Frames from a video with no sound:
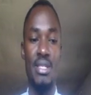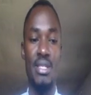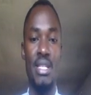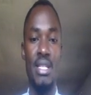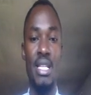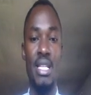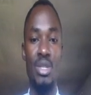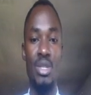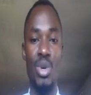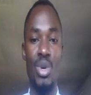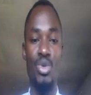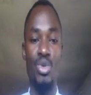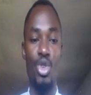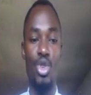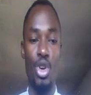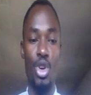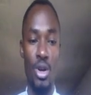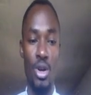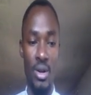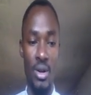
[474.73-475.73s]
That is what we
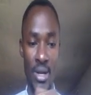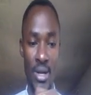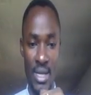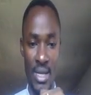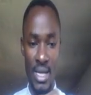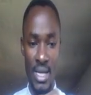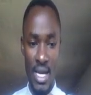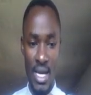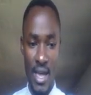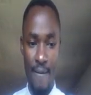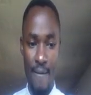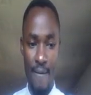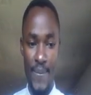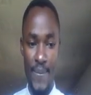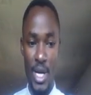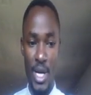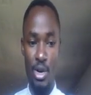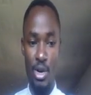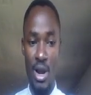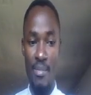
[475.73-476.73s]
call a
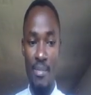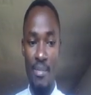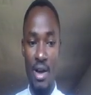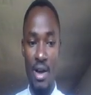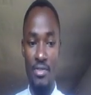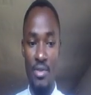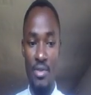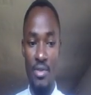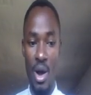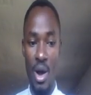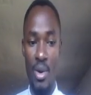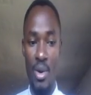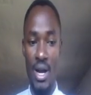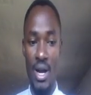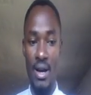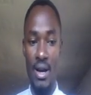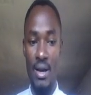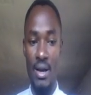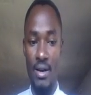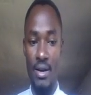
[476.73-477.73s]
panorama for
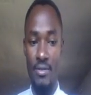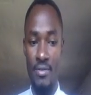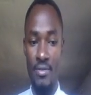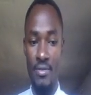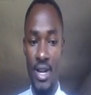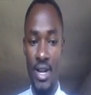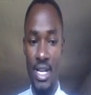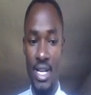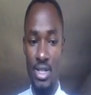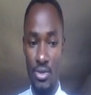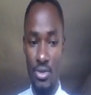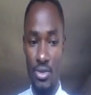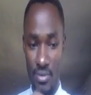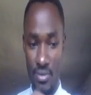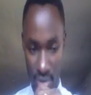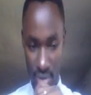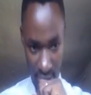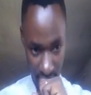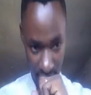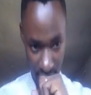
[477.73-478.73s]
our friends of
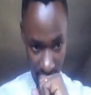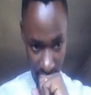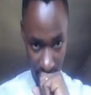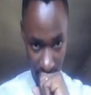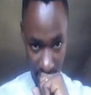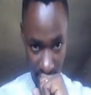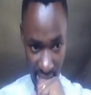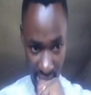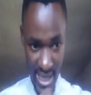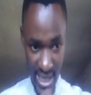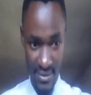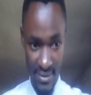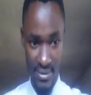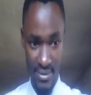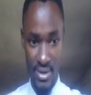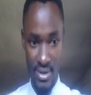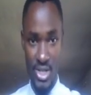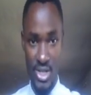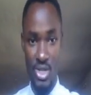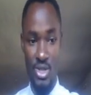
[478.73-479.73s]
A-level,
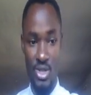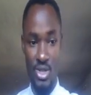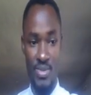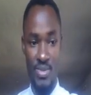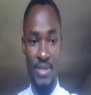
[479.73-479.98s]
excuse me.